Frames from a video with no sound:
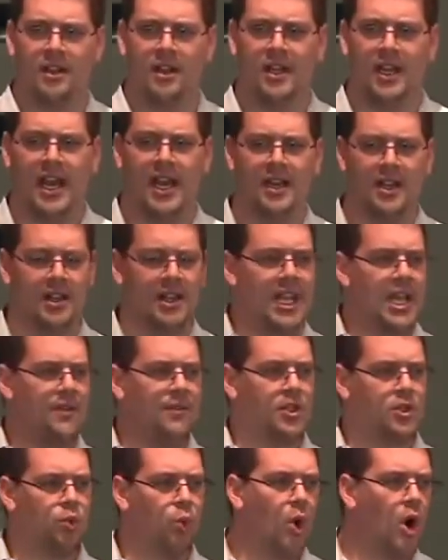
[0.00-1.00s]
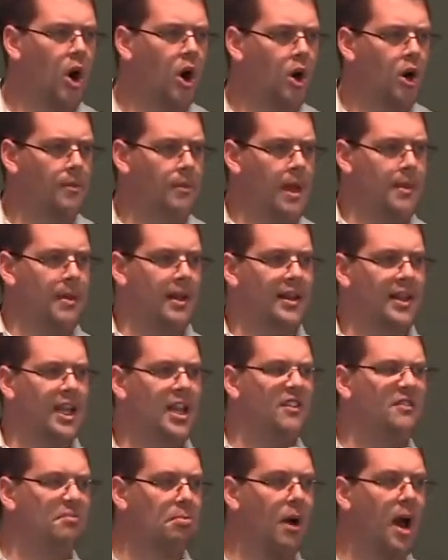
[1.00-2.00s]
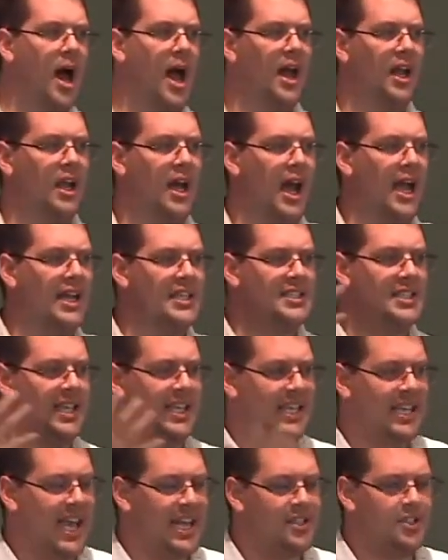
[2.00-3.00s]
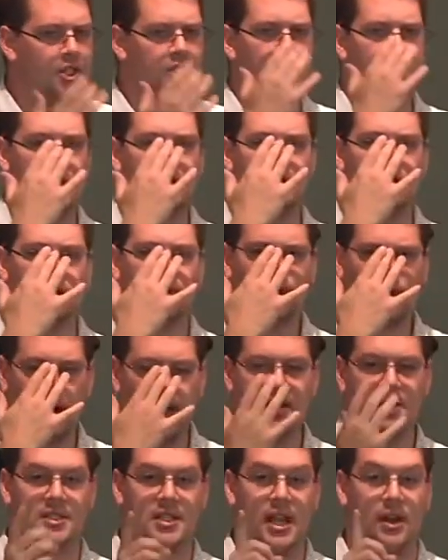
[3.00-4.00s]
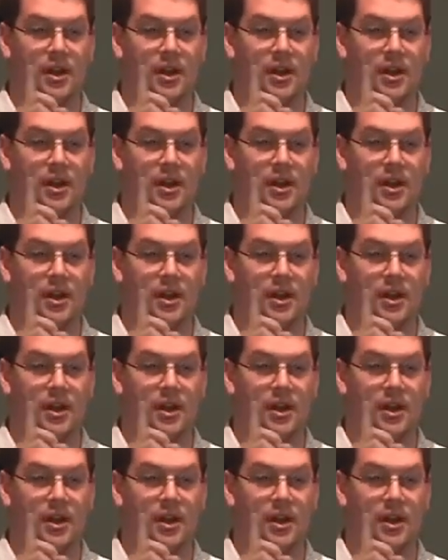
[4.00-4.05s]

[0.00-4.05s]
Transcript: He had to leave his work or maybe leave prying eyes to get to Jesus front and center.